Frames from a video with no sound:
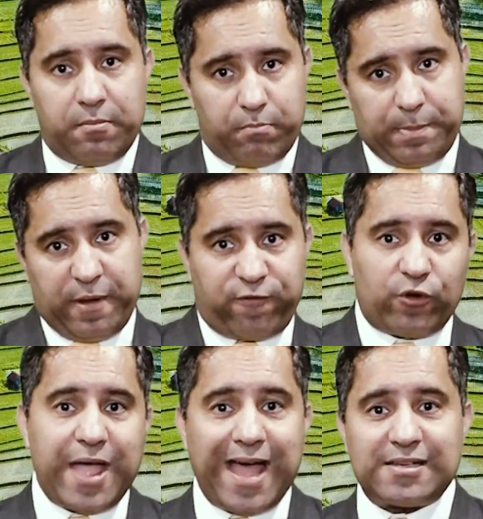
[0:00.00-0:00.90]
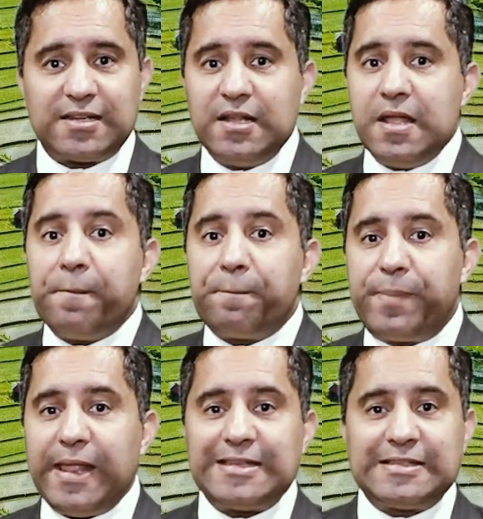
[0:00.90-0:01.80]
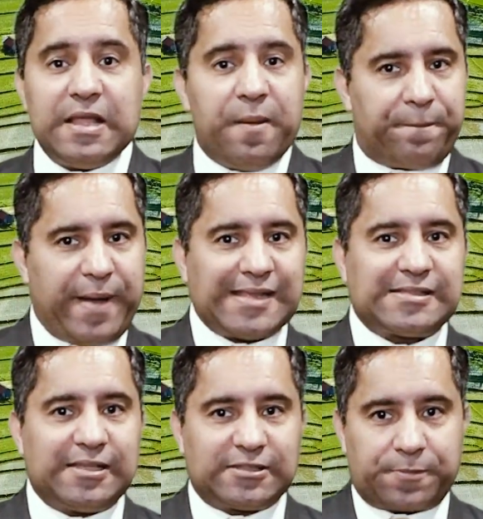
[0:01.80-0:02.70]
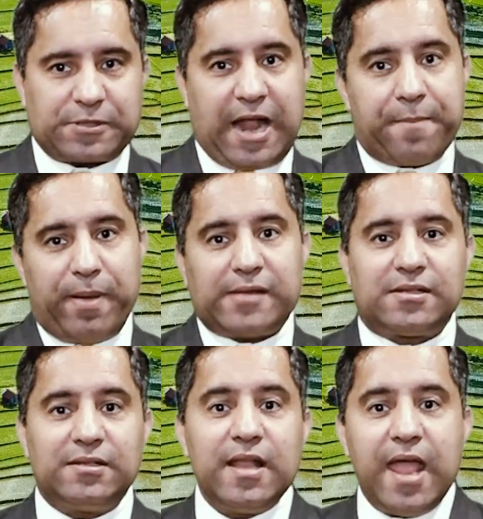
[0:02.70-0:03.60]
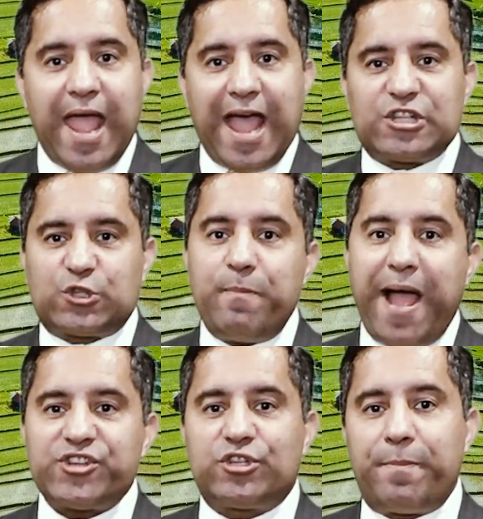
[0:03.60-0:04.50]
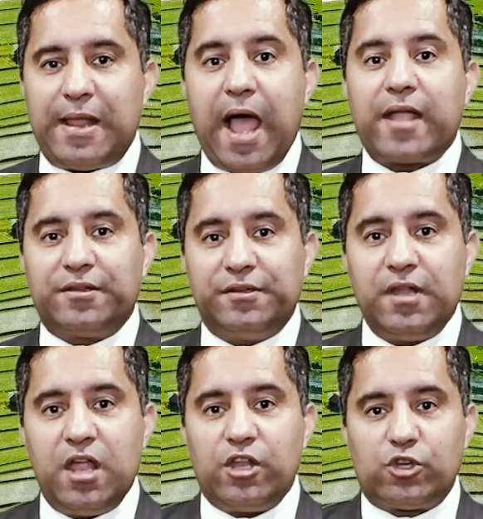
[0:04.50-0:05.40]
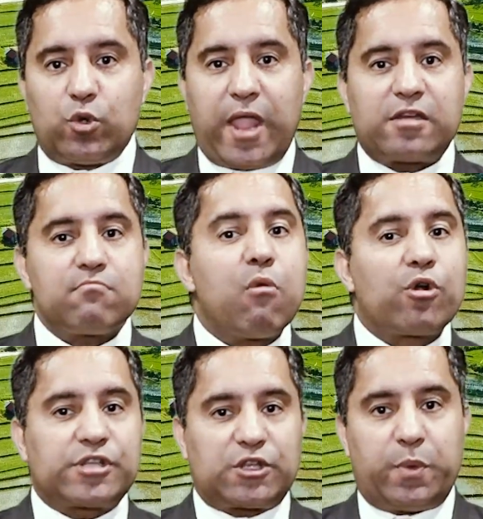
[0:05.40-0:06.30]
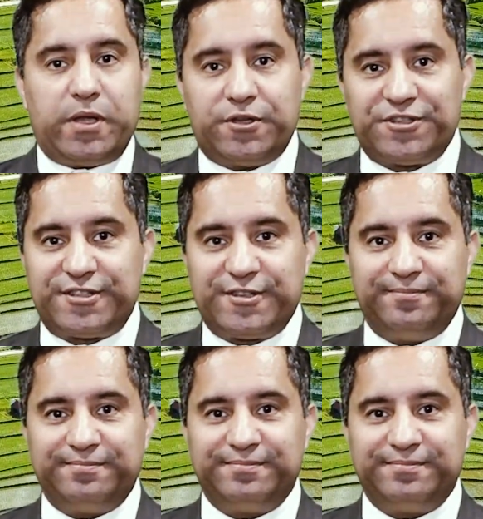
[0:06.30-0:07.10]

But before that, please press the subscribe button and smash the bell icon to get more such videos.